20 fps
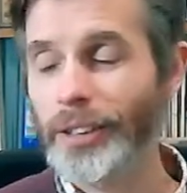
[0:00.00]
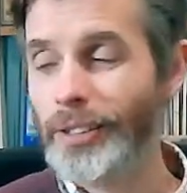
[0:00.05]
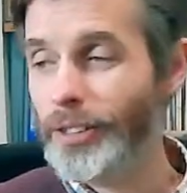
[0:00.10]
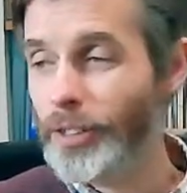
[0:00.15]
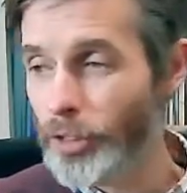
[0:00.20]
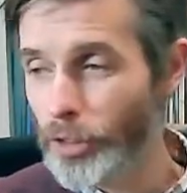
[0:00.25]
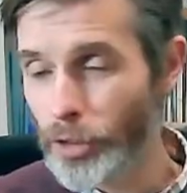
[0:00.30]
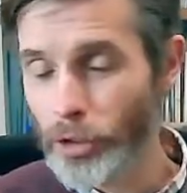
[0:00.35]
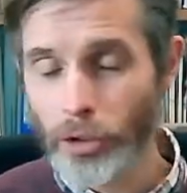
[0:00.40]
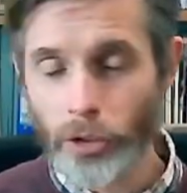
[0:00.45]

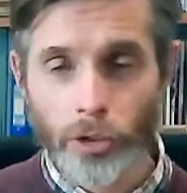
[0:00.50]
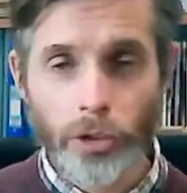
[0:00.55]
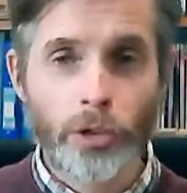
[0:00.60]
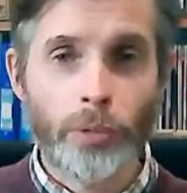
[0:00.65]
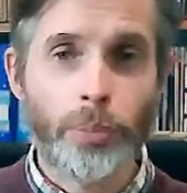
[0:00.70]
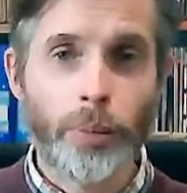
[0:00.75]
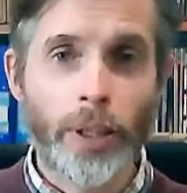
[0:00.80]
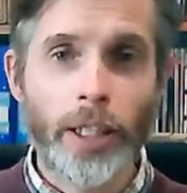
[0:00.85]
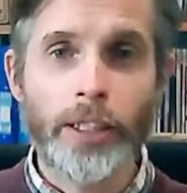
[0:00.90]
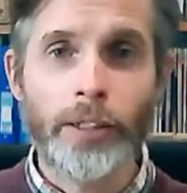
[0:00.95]
You could
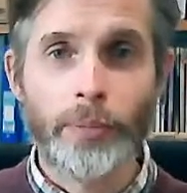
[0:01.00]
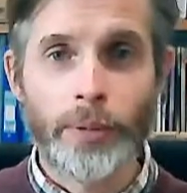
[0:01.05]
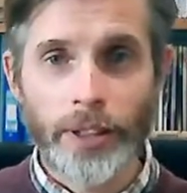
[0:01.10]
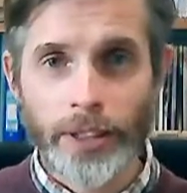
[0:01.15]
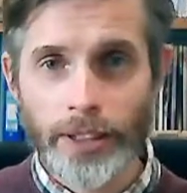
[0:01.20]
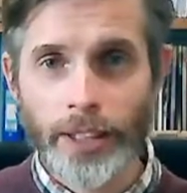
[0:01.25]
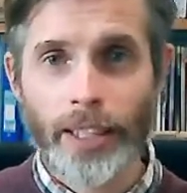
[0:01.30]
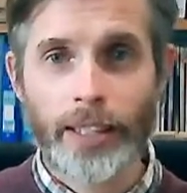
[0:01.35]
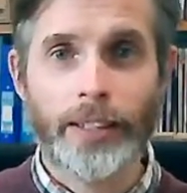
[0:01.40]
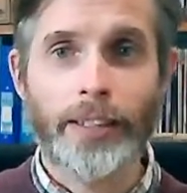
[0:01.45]
play them
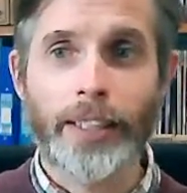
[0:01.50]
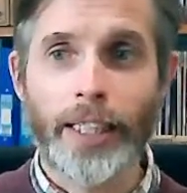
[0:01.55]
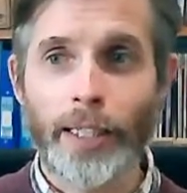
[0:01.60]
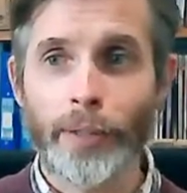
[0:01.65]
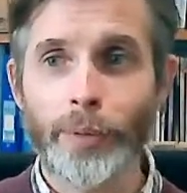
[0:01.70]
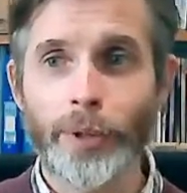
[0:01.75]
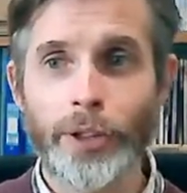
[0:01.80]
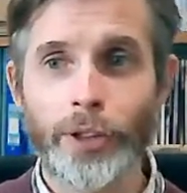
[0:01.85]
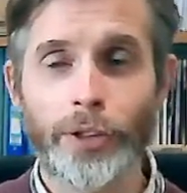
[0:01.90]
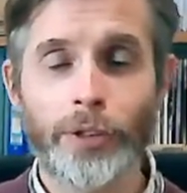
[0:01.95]
exactly how
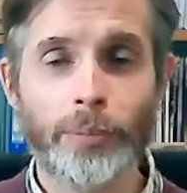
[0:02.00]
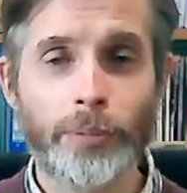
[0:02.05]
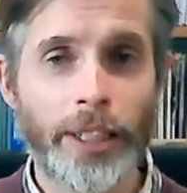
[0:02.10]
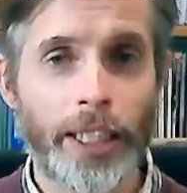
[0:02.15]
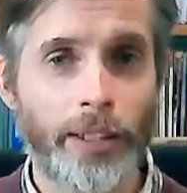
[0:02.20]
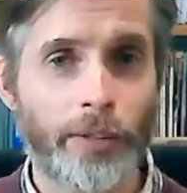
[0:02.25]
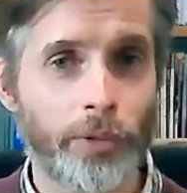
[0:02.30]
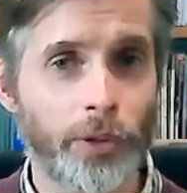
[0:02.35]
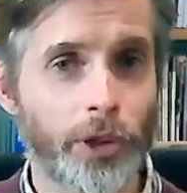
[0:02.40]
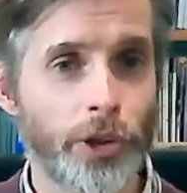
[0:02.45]
we're doing them
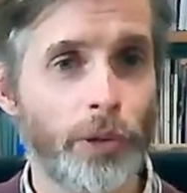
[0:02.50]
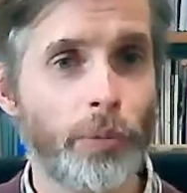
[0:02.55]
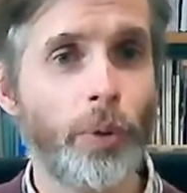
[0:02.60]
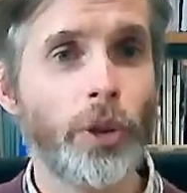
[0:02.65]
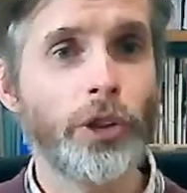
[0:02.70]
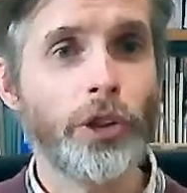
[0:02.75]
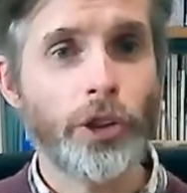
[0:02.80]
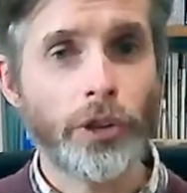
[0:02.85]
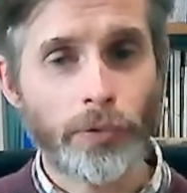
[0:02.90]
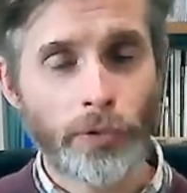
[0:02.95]
now. So
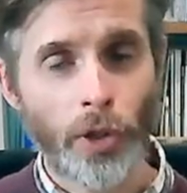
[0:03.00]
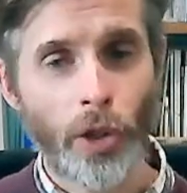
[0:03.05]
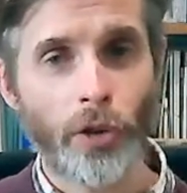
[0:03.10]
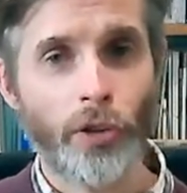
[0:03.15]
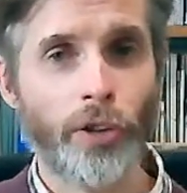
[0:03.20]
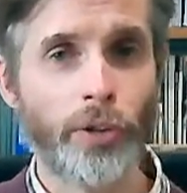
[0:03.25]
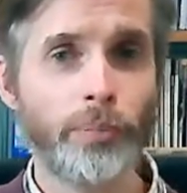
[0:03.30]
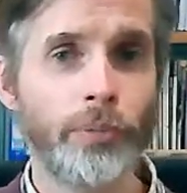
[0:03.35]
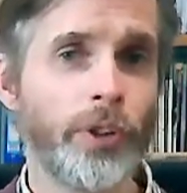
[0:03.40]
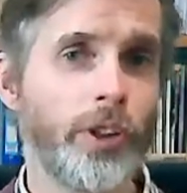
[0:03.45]
once you've got
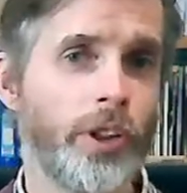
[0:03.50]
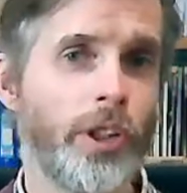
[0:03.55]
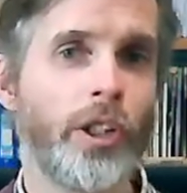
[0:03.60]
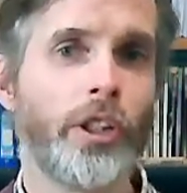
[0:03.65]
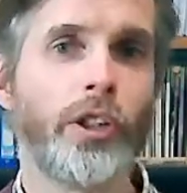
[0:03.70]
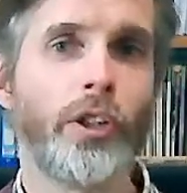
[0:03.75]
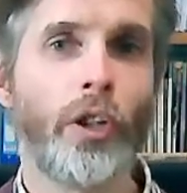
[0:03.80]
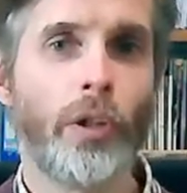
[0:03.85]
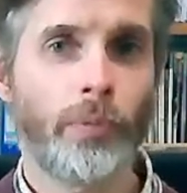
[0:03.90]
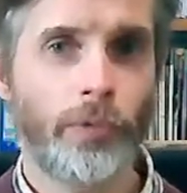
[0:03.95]
them, you kind
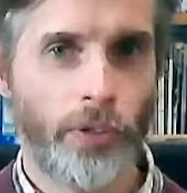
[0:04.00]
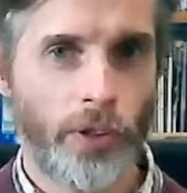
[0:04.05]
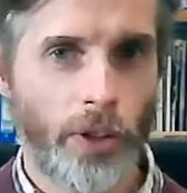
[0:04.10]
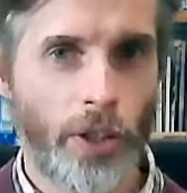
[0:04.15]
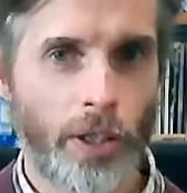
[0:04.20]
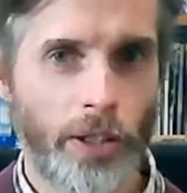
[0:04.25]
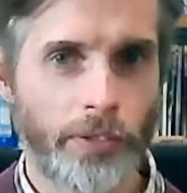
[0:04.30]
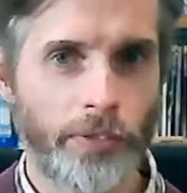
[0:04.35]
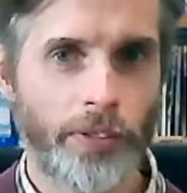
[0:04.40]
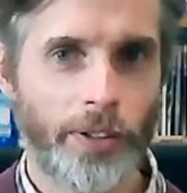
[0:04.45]
of got them for
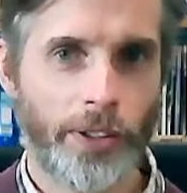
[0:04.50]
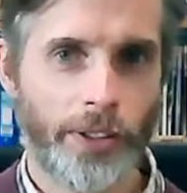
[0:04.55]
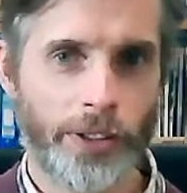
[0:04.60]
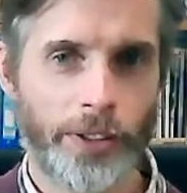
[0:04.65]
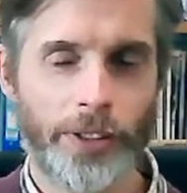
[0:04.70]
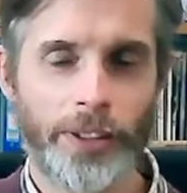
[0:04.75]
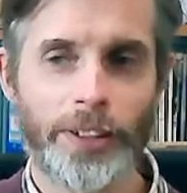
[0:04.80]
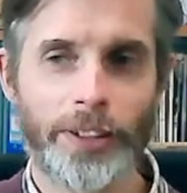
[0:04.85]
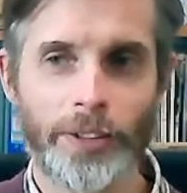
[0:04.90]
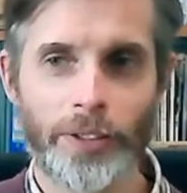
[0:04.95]
life, kind of
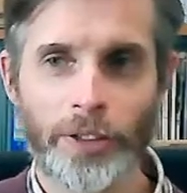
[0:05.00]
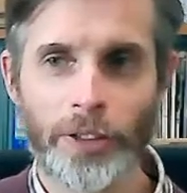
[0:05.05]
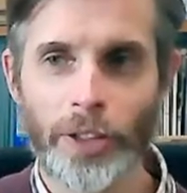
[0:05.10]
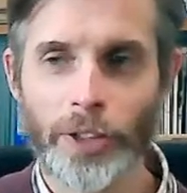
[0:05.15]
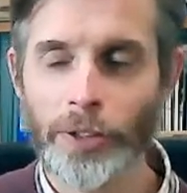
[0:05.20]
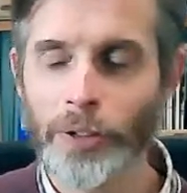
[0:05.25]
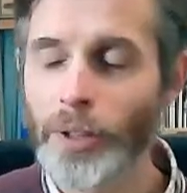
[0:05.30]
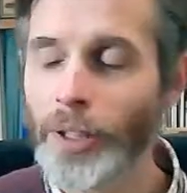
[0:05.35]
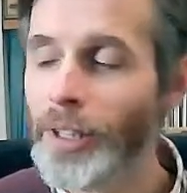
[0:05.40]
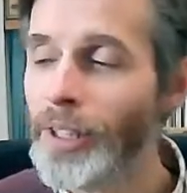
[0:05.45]
thing.
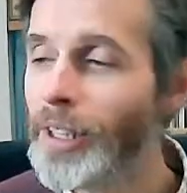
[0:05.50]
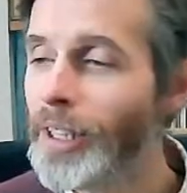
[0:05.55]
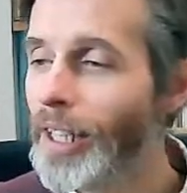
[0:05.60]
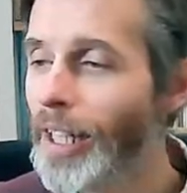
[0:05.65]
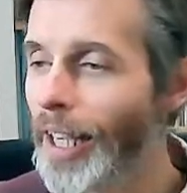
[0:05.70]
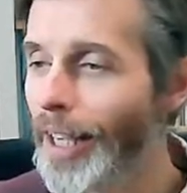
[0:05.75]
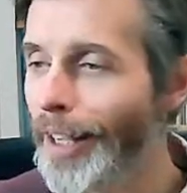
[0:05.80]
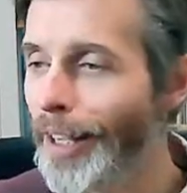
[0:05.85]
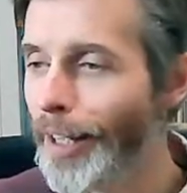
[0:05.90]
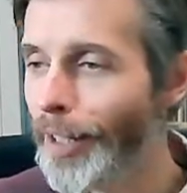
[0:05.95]
So
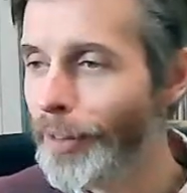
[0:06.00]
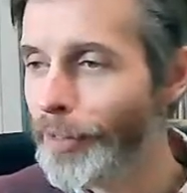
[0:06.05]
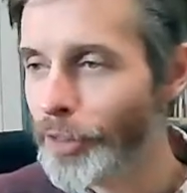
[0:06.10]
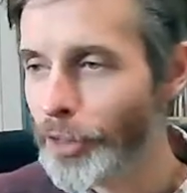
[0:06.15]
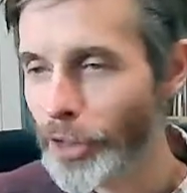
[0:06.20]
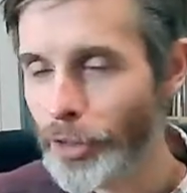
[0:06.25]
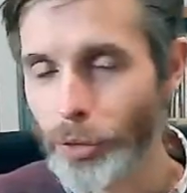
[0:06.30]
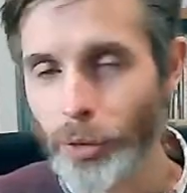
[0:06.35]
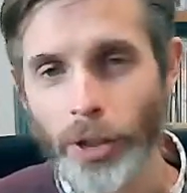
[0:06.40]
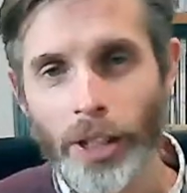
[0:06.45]

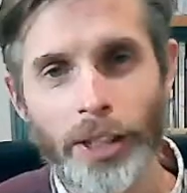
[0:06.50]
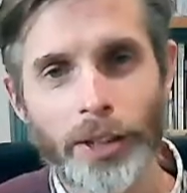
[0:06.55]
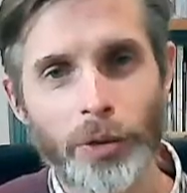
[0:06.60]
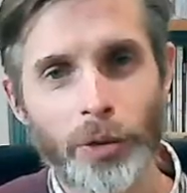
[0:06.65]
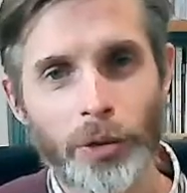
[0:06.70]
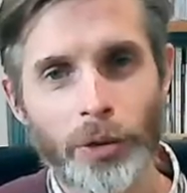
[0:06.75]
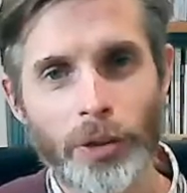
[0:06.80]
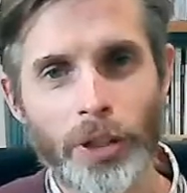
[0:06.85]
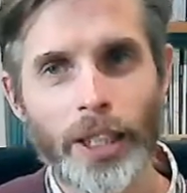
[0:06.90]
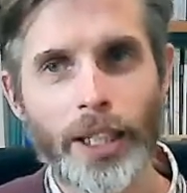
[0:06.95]

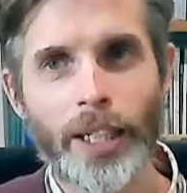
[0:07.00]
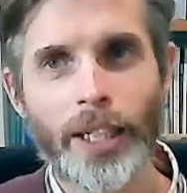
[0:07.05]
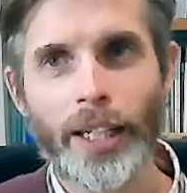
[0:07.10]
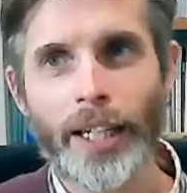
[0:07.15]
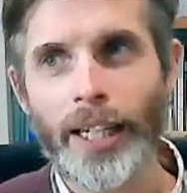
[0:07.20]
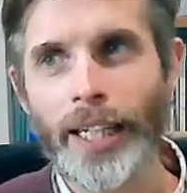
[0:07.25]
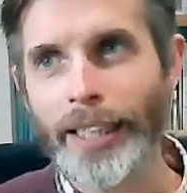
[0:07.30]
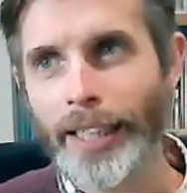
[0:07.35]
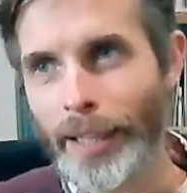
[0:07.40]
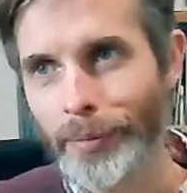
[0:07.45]

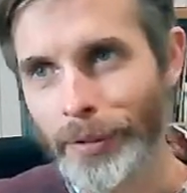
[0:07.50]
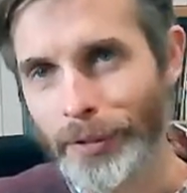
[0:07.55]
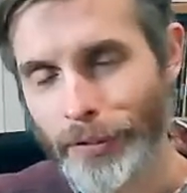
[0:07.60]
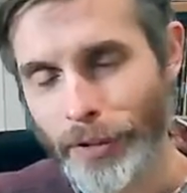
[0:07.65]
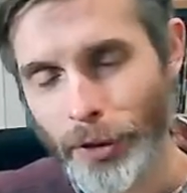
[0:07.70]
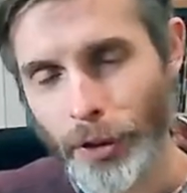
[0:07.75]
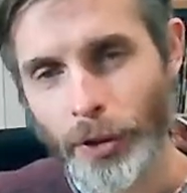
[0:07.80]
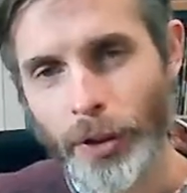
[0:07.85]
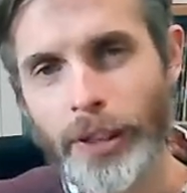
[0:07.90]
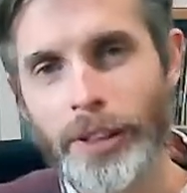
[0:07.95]
it can be
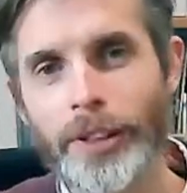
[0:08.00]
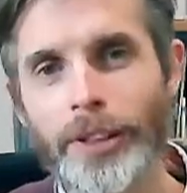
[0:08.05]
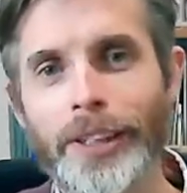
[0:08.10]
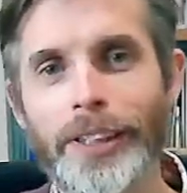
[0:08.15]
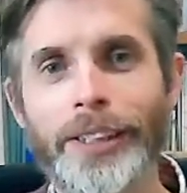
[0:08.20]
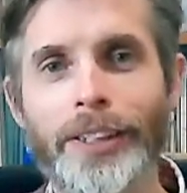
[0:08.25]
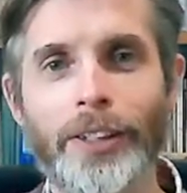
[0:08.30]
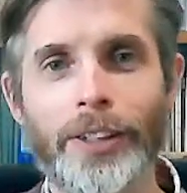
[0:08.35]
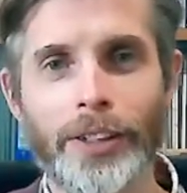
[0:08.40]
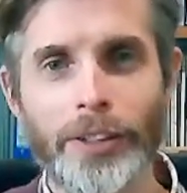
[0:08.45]

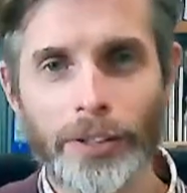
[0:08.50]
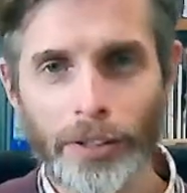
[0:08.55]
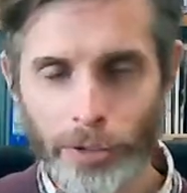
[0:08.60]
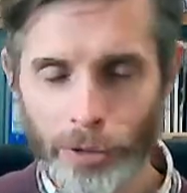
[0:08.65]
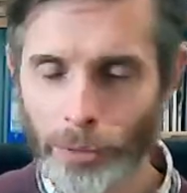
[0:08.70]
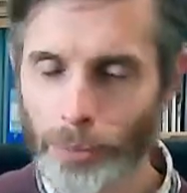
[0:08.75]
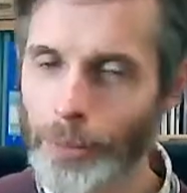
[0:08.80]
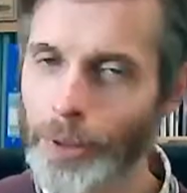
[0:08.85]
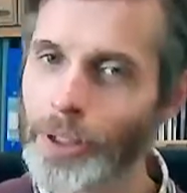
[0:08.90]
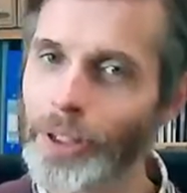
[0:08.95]
frustrating. I do
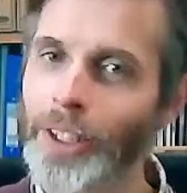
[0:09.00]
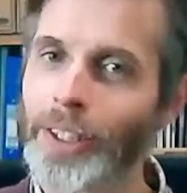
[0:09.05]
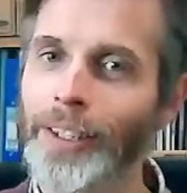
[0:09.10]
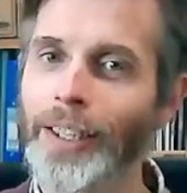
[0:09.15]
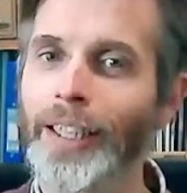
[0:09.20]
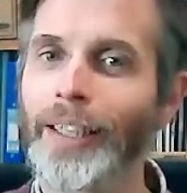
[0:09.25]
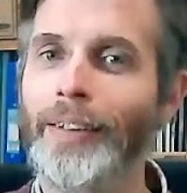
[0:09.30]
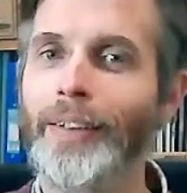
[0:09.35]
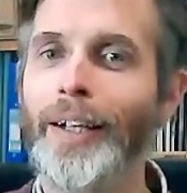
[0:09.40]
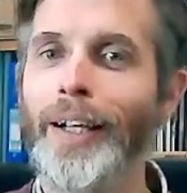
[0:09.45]
appreciate that.